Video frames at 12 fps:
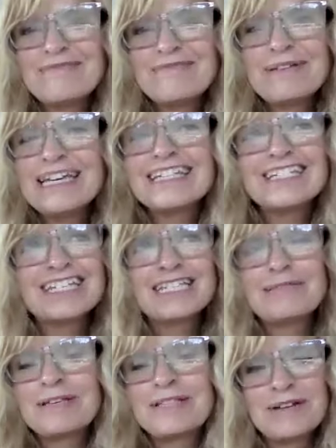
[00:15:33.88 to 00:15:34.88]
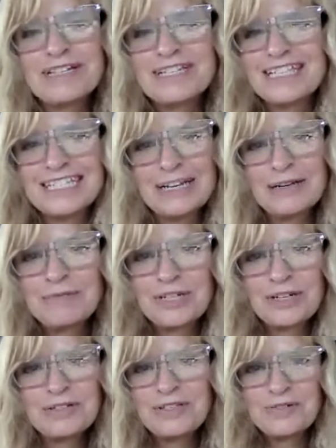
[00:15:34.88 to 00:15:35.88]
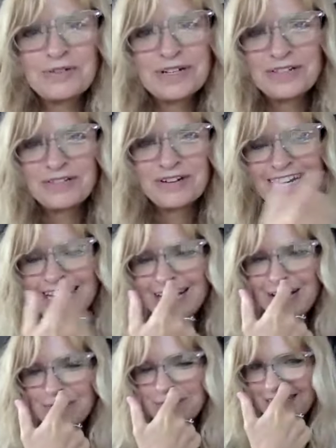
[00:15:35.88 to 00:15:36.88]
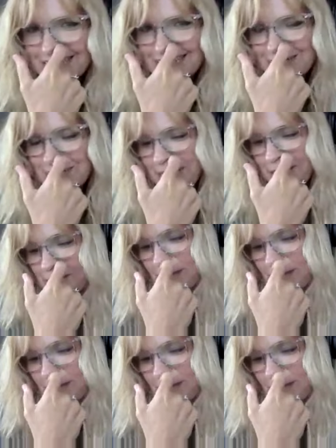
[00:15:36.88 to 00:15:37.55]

we could just spend the rest of the time sharing stories right mm-hmm. now, because, but